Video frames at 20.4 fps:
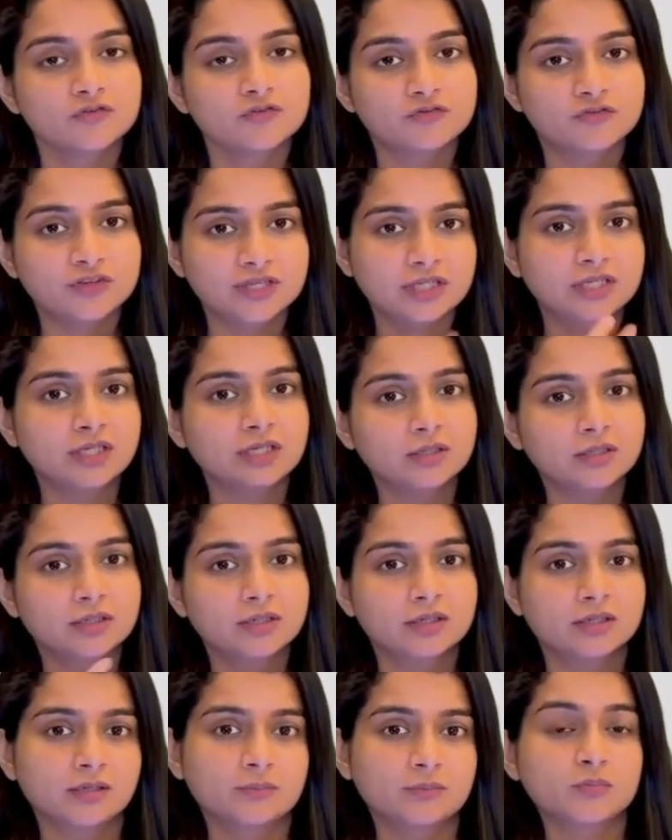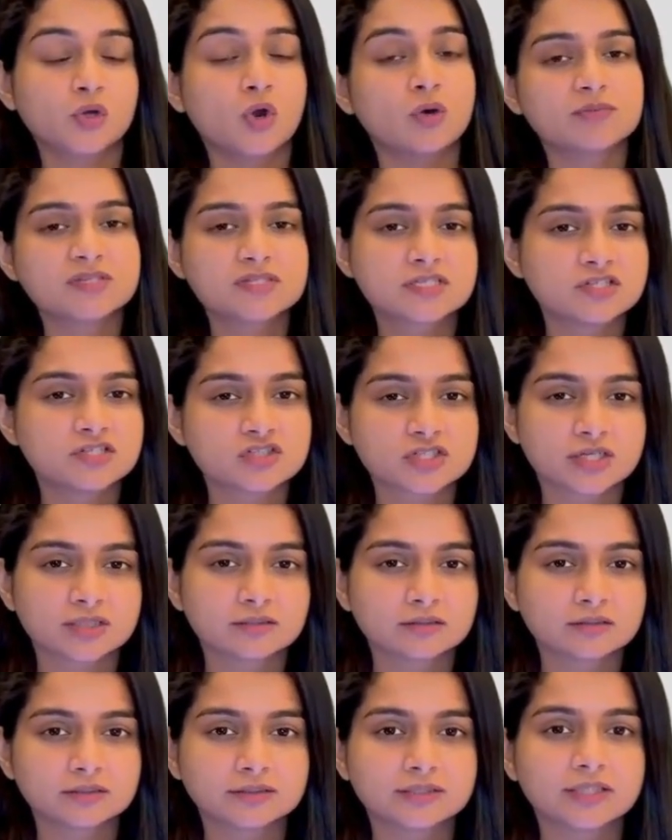We promised each
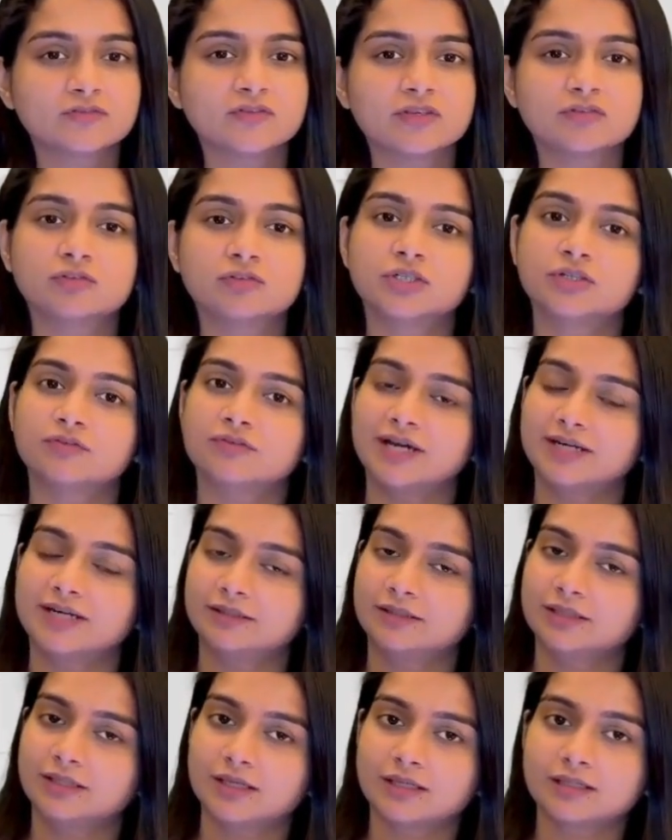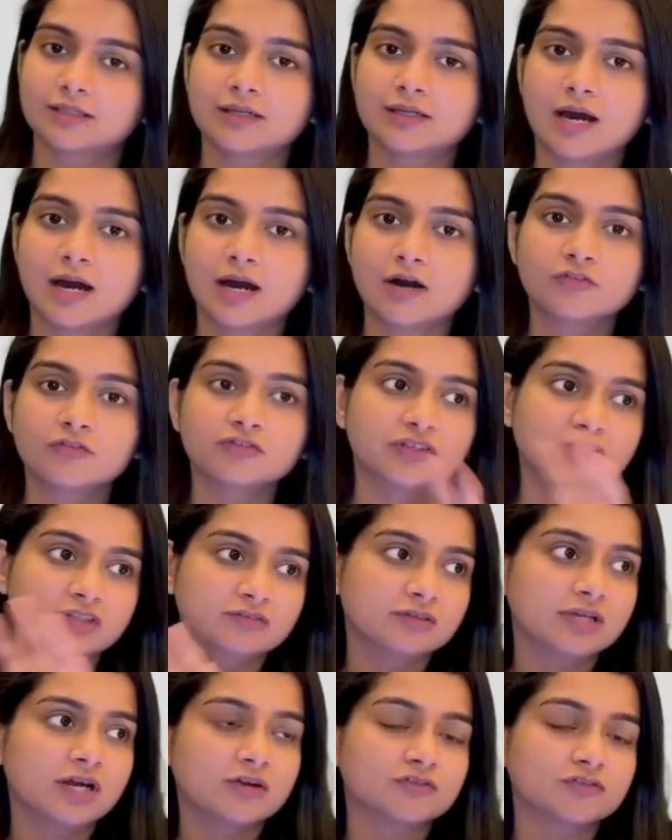other that we would divide the cake in half
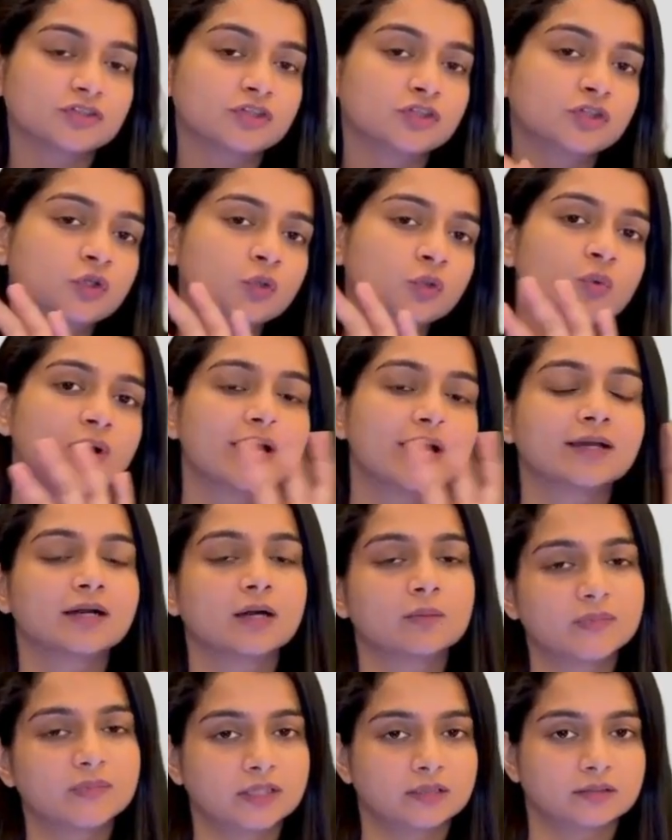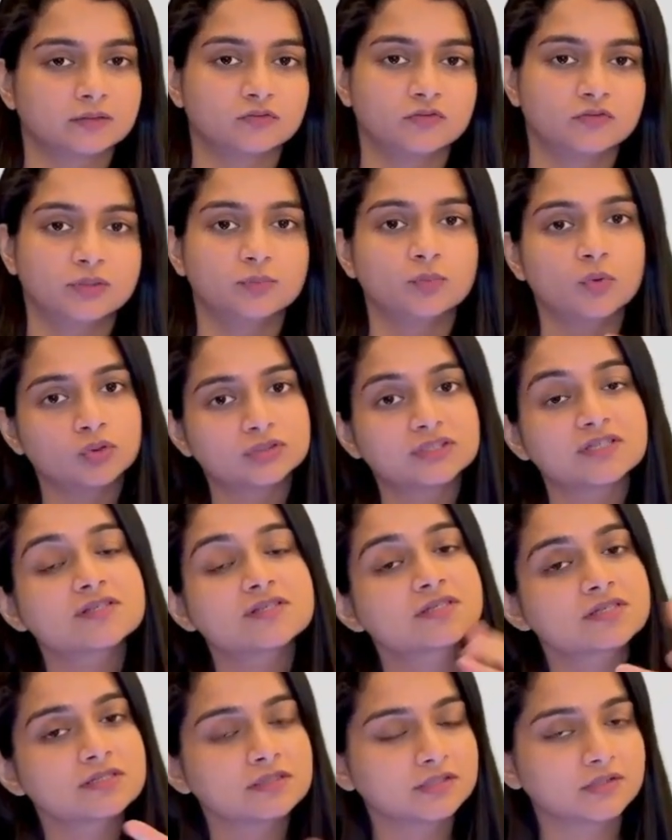even after the new guy coming in. We both are
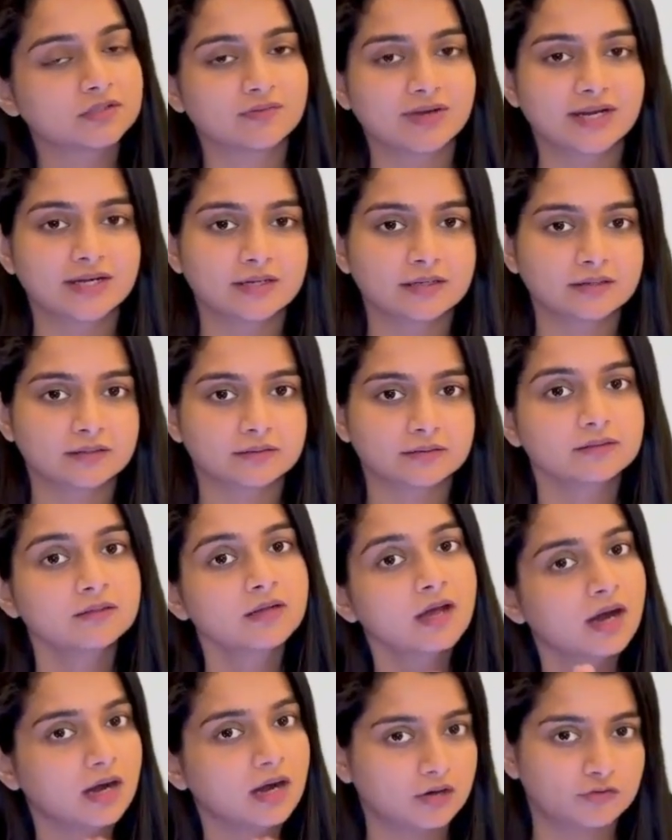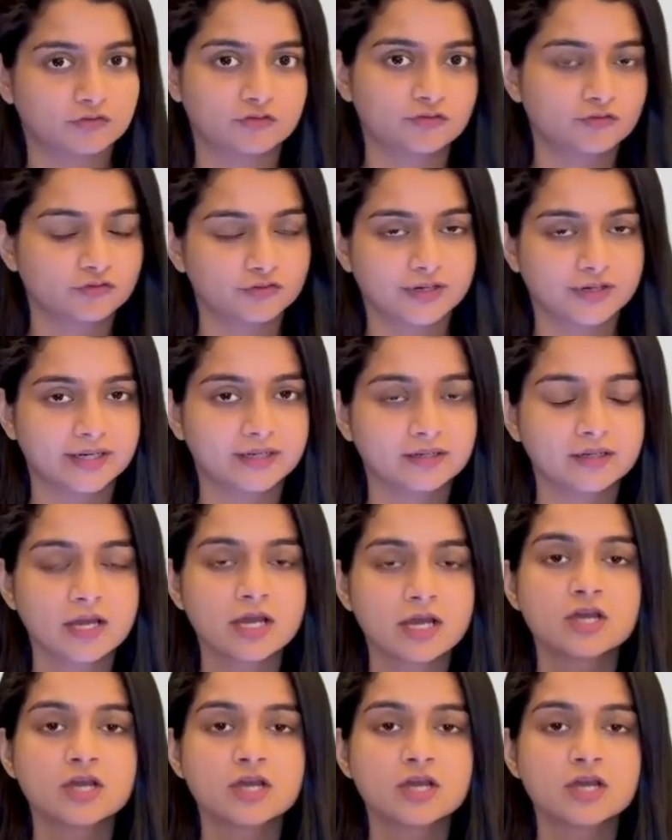still dividing it in half, right?